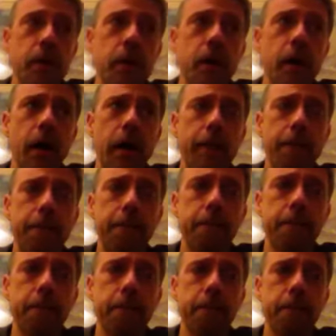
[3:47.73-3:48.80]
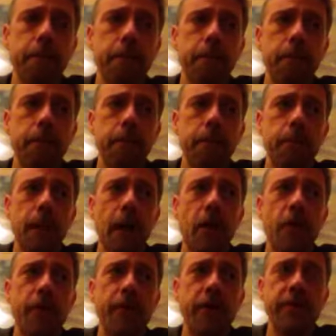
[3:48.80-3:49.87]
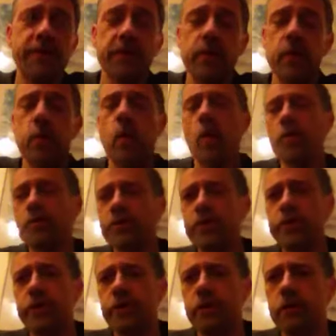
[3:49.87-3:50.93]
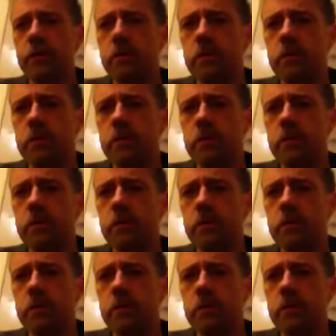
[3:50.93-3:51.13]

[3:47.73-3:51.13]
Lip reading: Now, often I say, what would you do?